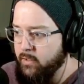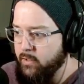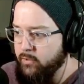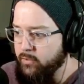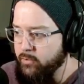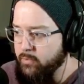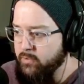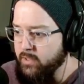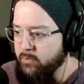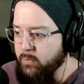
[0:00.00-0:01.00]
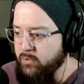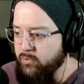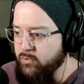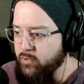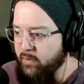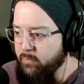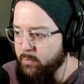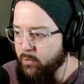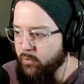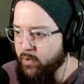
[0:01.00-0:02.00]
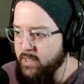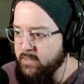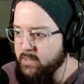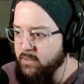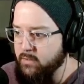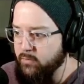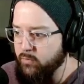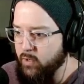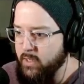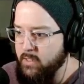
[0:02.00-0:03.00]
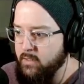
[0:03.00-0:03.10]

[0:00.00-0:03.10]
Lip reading: So it's almost like this place is just driving people crazy, right?